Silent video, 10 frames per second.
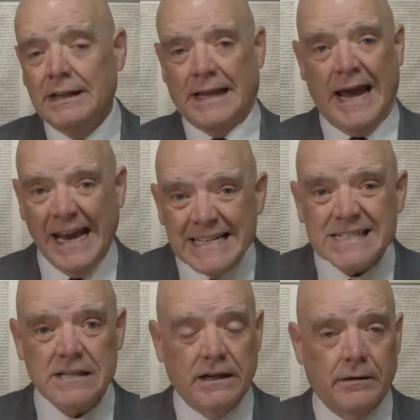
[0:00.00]
hates
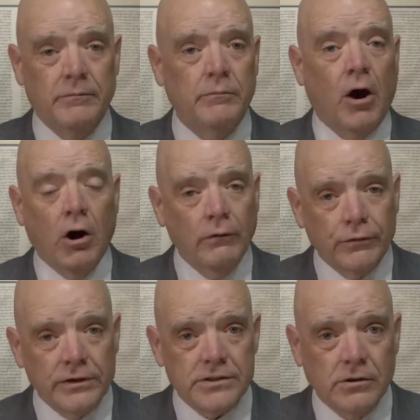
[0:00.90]
them all
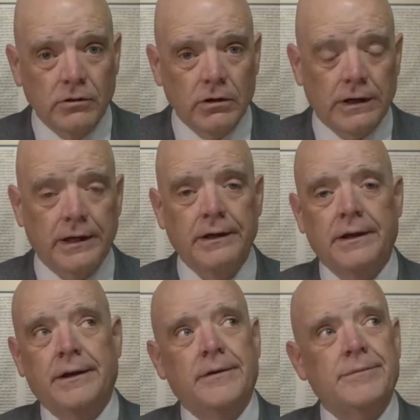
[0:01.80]
for his glory.
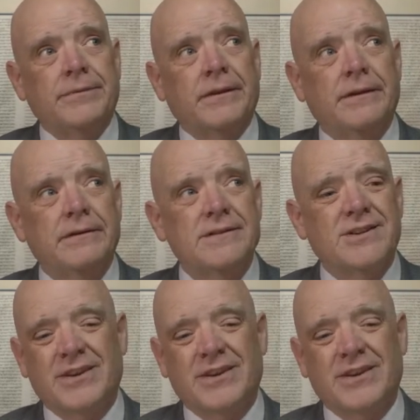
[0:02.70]
So